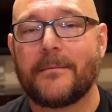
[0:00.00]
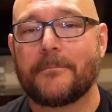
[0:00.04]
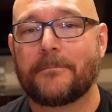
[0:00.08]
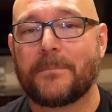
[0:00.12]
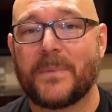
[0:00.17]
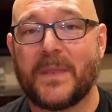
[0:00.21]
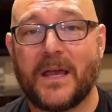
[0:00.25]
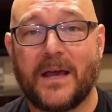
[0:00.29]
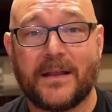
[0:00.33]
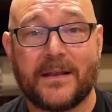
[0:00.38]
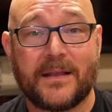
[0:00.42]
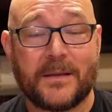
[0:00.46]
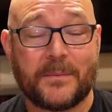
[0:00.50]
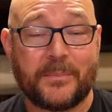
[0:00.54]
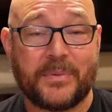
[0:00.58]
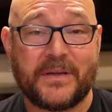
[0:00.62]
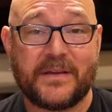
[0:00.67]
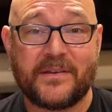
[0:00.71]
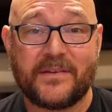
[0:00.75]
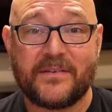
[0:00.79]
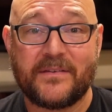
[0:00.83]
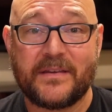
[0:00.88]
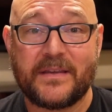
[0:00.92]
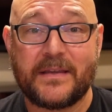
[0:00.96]
Not on
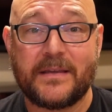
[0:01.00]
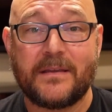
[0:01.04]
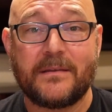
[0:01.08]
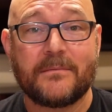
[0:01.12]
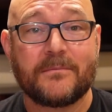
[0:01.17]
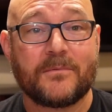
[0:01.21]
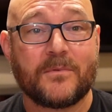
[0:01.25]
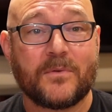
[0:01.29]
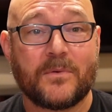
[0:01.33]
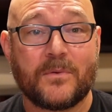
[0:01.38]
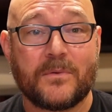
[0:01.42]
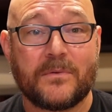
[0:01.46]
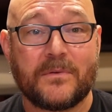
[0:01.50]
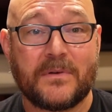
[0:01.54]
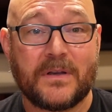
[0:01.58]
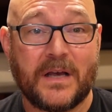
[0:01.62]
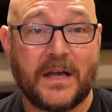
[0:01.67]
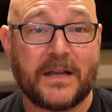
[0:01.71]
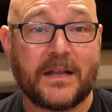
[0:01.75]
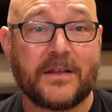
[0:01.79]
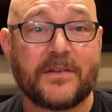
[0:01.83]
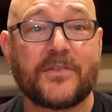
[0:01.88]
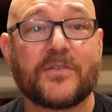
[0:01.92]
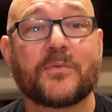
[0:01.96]
PC,
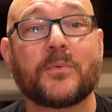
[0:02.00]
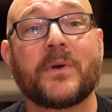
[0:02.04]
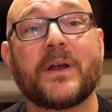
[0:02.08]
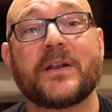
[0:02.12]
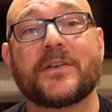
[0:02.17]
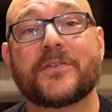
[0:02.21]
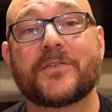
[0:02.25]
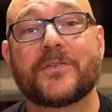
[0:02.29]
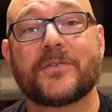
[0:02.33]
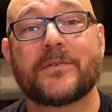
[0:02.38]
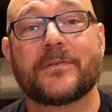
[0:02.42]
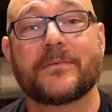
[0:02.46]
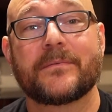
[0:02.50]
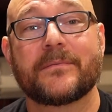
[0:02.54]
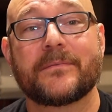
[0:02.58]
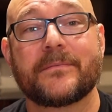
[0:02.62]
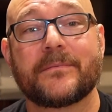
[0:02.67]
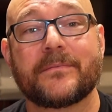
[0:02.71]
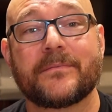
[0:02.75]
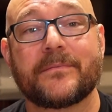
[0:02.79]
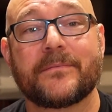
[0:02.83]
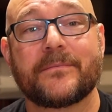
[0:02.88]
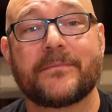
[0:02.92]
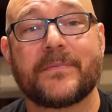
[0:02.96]
not on Switch.
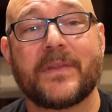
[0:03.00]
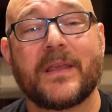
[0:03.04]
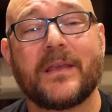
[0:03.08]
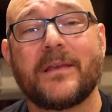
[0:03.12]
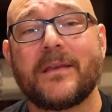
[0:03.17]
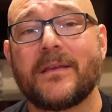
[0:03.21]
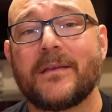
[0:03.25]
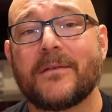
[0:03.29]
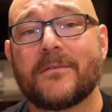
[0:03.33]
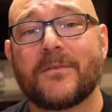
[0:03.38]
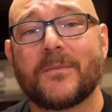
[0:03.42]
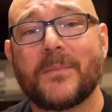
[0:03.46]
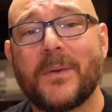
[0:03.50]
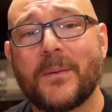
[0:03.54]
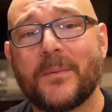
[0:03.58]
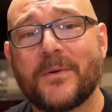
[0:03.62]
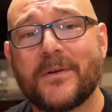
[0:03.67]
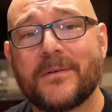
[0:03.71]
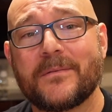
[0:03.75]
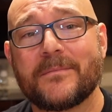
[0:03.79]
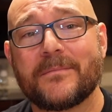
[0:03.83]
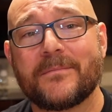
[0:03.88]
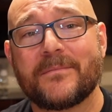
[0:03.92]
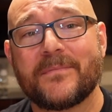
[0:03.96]

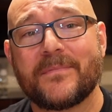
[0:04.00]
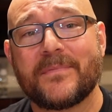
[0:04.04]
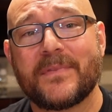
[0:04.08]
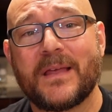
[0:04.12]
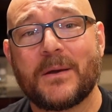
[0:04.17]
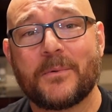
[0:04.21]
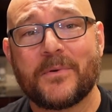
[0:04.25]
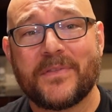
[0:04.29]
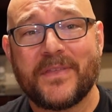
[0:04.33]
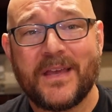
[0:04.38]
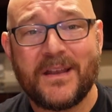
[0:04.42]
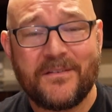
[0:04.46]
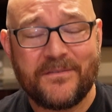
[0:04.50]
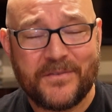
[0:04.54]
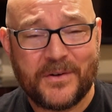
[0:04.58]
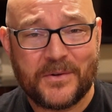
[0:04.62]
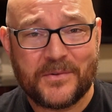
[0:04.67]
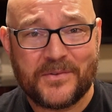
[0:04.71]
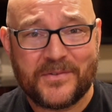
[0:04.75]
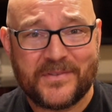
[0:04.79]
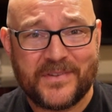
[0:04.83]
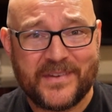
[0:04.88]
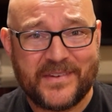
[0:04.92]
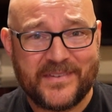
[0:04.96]
Remember that with
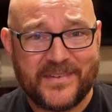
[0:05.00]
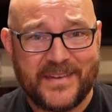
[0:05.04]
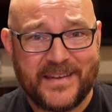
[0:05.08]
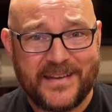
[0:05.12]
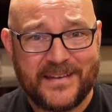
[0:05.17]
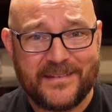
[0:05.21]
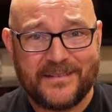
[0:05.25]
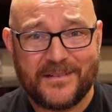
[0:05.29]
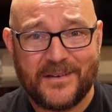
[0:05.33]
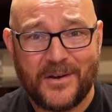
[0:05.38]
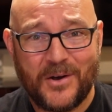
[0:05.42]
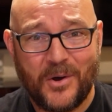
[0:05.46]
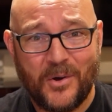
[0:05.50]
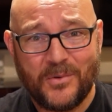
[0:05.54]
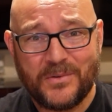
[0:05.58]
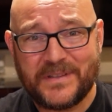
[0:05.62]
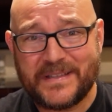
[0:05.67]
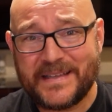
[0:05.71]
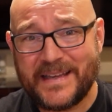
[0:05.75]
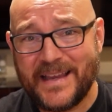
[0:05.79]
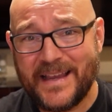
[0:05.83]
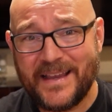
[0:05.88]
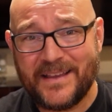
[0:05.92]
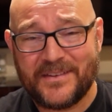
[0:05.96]
headphones, the Syn
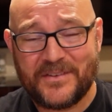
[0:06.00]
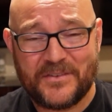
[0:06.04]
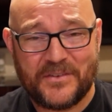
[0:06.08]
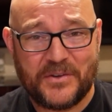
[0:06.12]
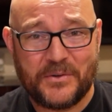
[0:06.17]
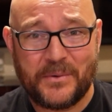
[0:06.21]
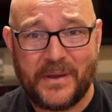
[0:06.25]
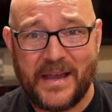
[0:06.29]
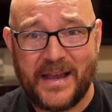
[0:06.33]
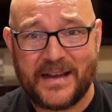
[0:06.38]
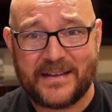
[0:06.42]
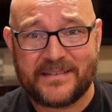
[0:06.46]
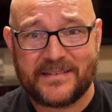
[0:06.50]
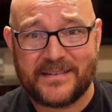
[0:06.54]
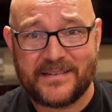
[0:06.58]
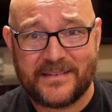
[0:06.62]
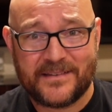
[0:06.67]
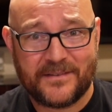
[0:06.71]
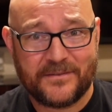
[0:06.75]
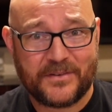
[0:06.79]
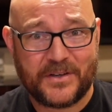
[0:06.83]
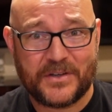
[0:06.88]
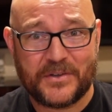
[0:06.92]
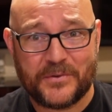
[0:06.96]
only has 2 axes
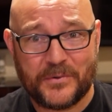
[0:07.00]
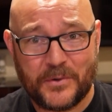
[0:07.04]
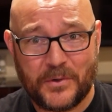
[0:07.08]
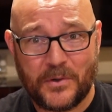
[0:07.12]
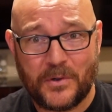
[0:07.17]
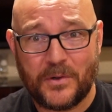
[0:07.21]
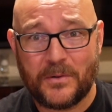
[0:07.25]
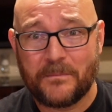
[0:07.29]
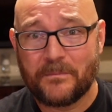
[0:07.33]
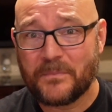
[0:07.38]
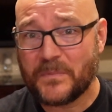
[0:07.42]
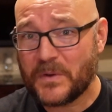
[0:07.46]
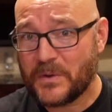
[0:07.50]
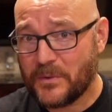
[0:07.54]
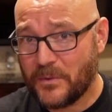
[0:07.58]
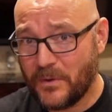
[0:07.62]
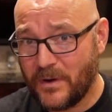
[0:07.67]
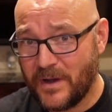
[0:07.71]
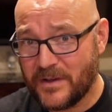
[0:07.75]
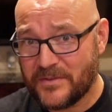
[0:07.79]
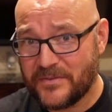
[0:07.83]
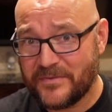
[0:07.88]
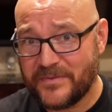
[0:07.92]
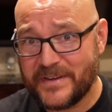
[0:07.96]
of control,
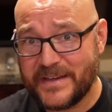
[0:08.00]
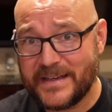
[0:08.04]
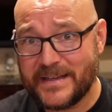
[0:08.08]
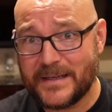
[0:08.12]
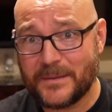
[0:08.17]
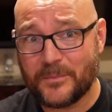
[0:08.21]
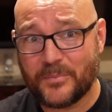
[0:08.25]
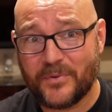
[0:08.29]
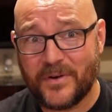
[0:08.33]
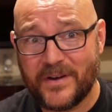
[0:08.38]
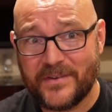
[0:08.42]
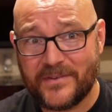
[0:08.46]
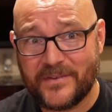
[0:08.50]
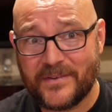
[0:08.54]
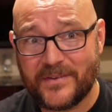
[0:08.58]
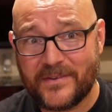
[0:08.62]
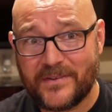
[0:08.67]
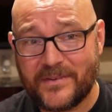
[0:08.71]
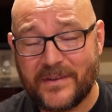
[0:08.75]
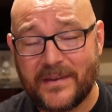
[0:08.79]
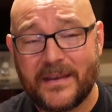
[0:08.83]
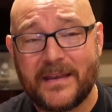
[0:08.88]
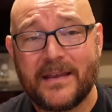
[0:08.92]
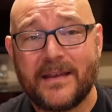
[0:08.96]
crossfeed and
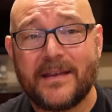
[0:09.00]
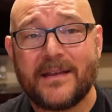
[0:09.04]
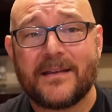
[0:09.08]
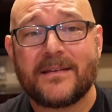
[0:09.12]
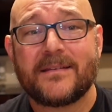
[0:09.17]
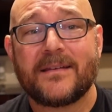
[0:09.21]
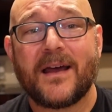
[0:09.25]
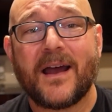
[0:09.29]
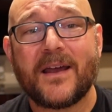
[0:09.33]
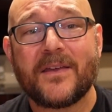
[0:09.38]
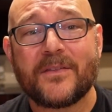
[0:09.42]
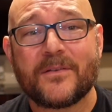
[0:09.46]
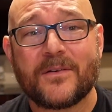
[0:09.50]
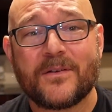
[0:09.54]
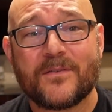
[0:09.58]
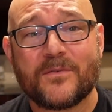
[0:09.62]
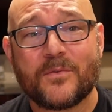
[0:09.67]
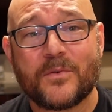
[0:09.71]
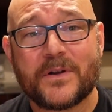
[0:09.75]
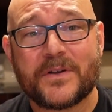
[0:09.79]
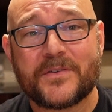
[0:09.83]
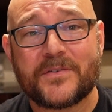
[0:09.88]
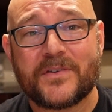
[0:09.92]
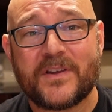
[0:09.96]
presence, neither of
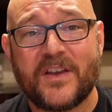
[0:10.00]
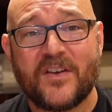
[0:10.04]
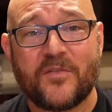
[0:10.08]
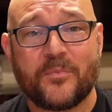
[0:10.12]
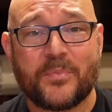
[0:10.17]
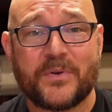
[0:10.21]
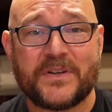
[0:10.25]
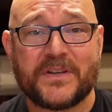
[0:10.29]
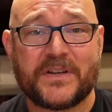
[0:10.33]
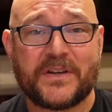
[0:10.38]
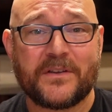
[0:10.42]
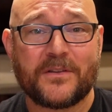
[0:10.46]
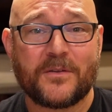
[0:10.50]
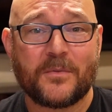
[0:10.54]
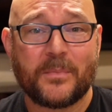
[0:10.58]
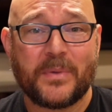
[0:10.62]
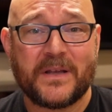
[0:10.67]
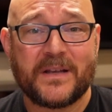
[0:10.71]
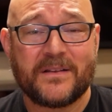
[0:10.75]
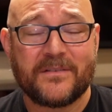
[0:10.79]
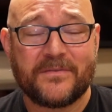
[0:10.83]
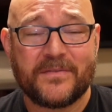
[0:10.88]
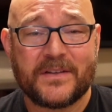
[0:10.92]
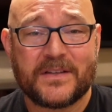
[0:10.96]
which have particular
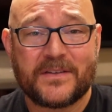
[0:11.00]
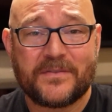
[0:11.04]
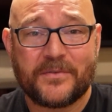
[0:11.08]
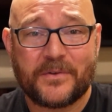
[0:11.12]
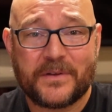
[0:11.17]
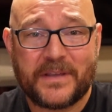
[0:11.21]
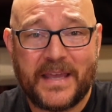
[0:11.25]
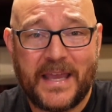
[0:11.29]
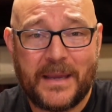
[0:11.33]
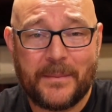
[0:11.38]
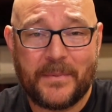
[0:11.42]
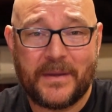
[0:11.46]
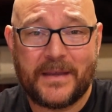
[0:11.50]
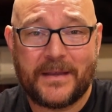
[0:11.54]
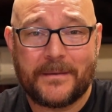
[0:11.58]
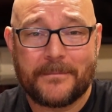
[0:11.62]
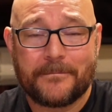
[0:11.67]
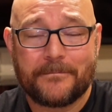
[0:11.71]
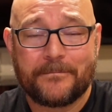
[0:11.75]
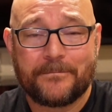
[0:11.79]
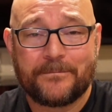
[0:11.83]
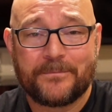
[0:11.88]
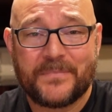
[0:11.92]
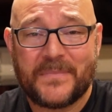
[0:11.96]
benefits for gaming,
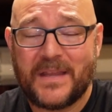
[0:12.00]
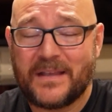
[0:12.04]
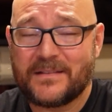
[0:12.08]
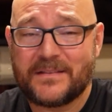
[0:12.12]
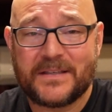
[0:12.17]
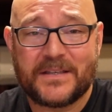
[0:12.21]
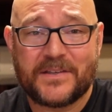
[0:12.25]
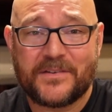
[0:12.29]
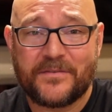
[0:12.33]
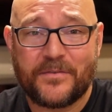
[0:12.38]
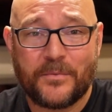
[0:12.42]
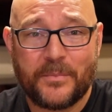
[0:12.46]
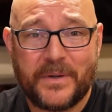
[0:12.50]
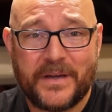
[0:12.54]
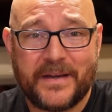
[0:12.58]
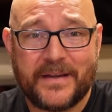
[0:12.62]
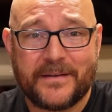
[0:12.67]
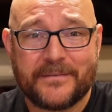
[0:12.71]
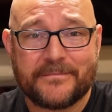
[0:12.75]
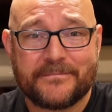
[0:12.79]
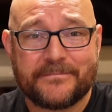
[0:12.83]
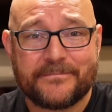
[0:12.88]
at least for me.